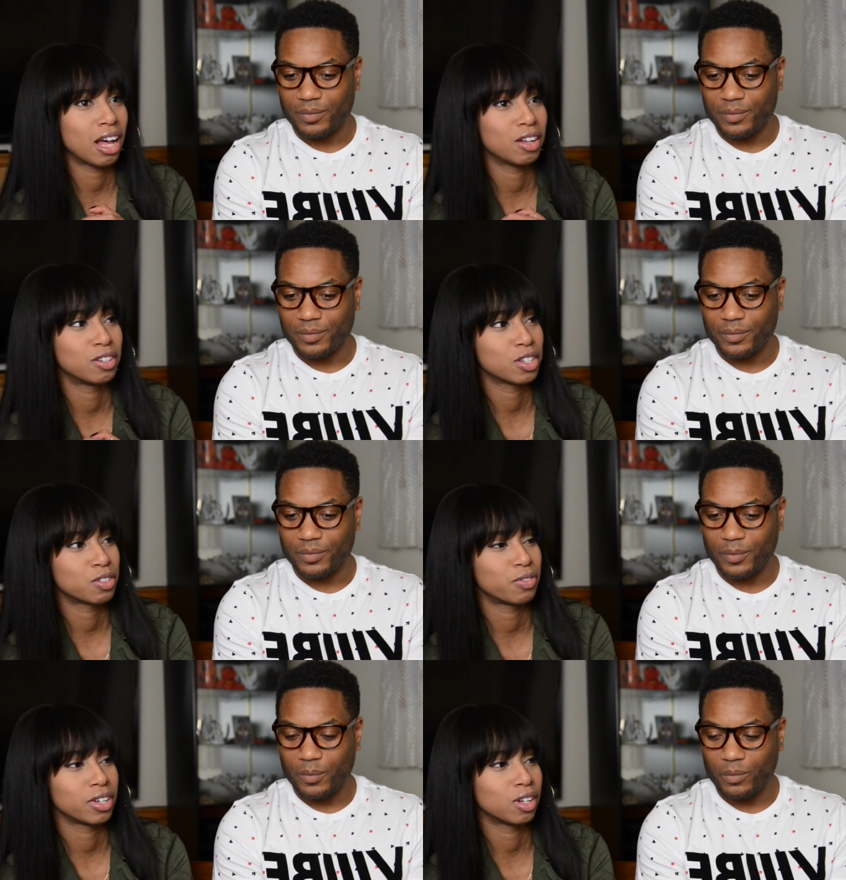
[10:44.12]
Speaker 1: I'll
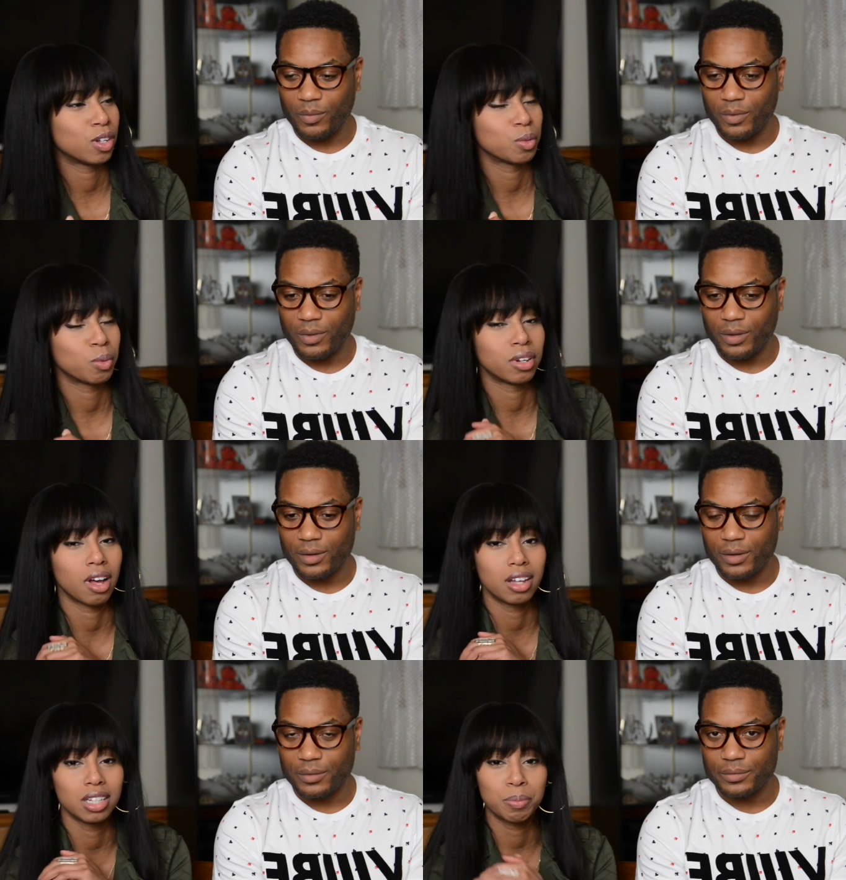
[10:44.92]
just feel
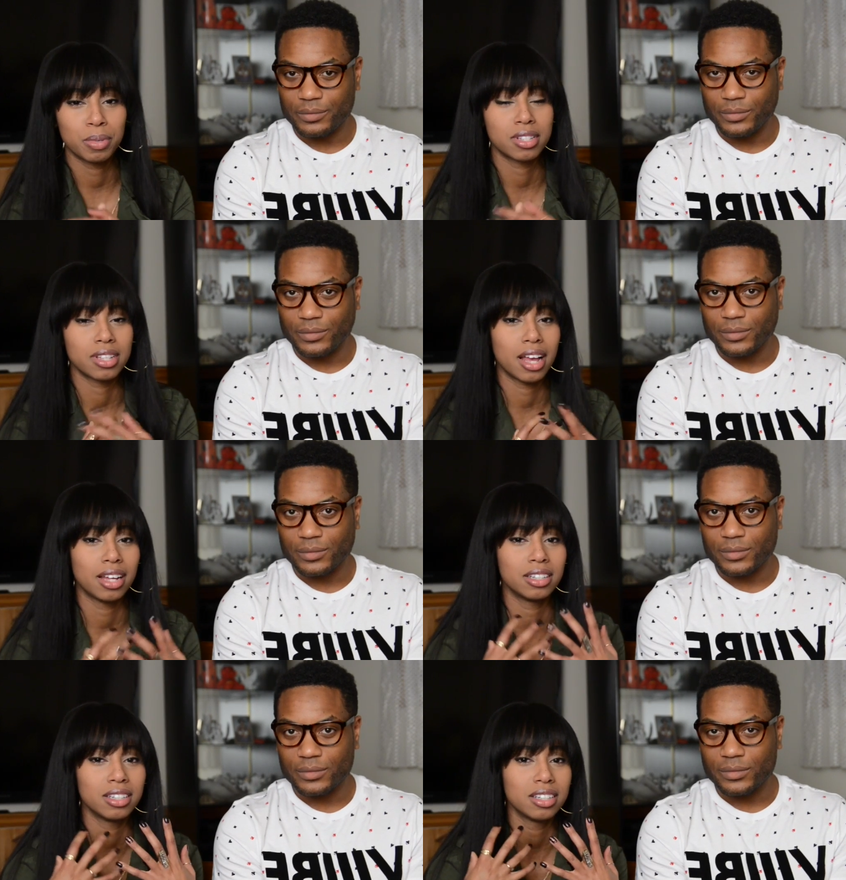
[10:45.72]

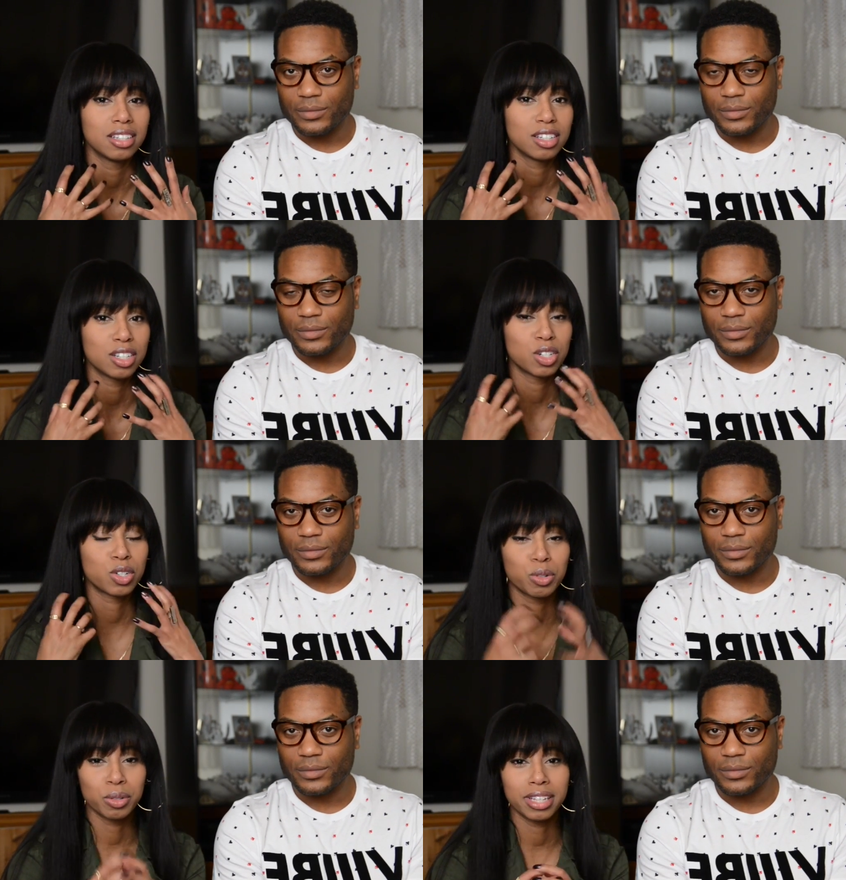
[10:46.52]
100%
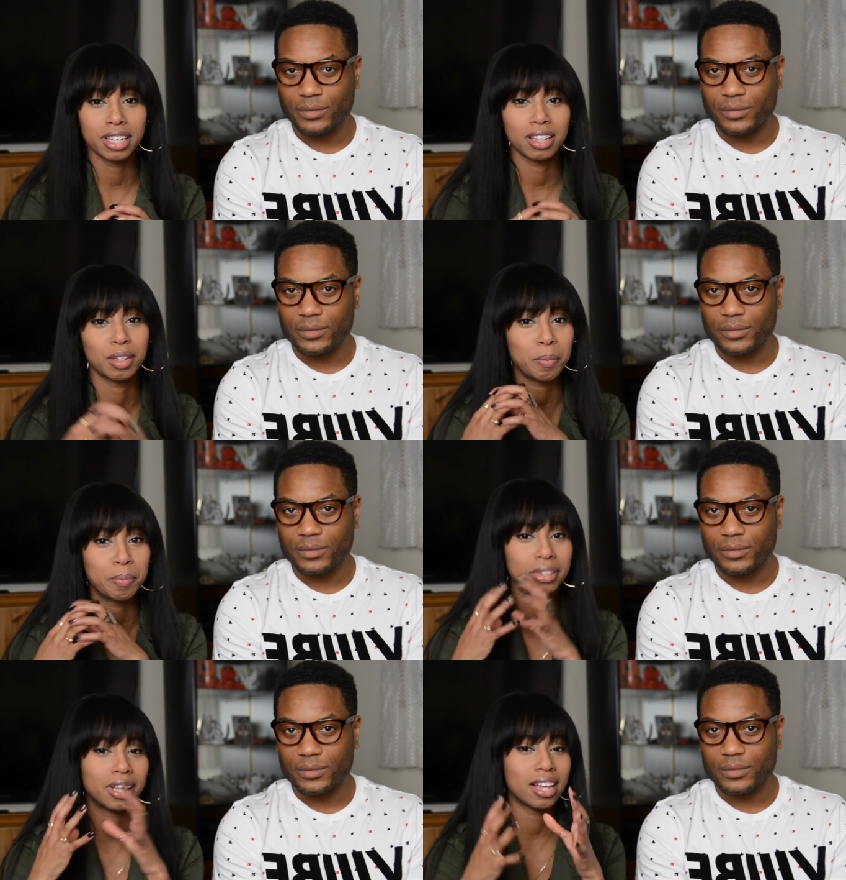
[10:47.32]
truly
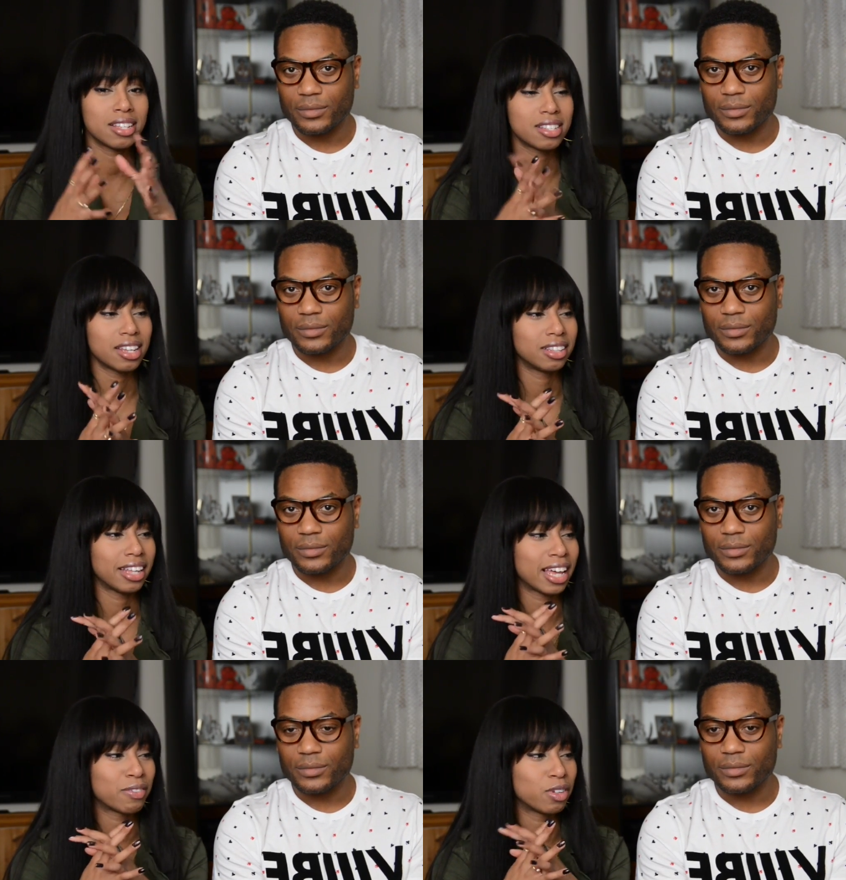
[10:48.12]
blessed and
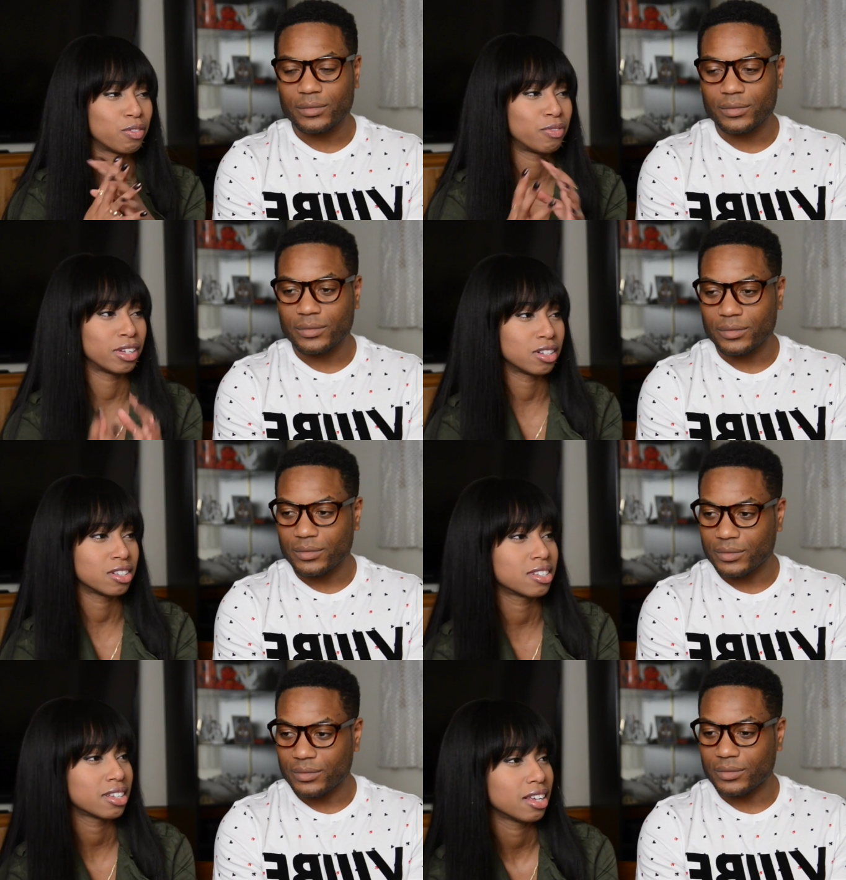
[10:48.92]
like fulfilled.